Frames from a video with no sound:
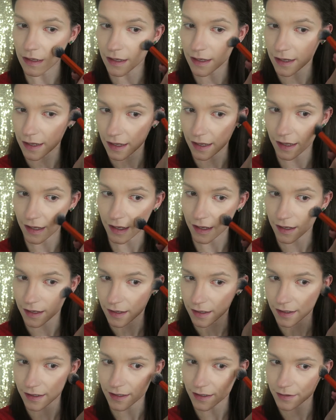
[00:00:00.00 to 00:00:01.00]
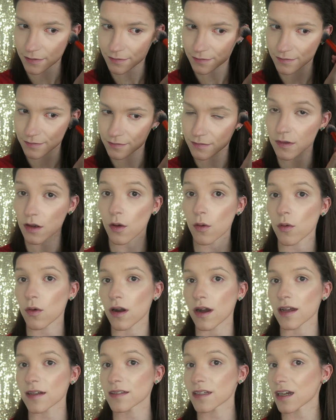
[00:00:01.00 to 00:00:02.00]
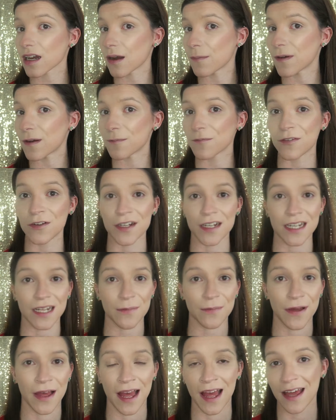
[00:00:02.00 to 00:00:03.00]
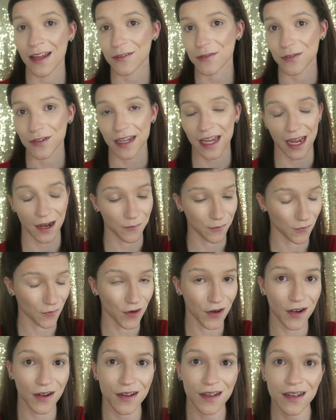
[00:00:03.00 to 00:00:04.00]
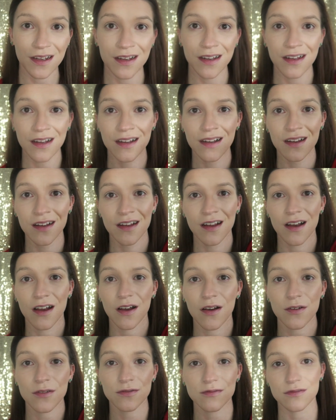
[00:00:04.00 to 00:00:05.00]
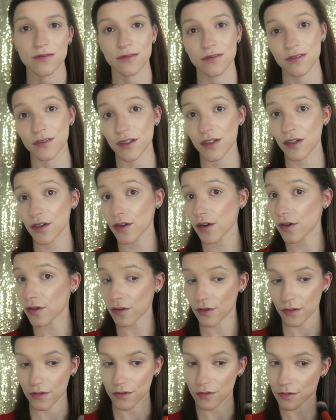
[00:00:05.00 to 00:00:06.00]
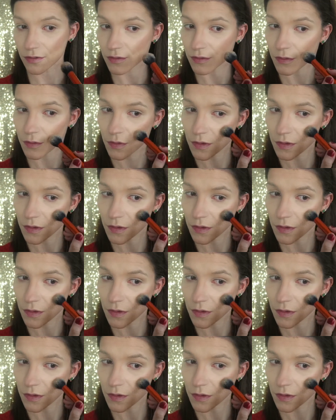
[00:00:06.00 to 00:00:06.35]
Okay. Why has that come up really bad on camera? Oh no.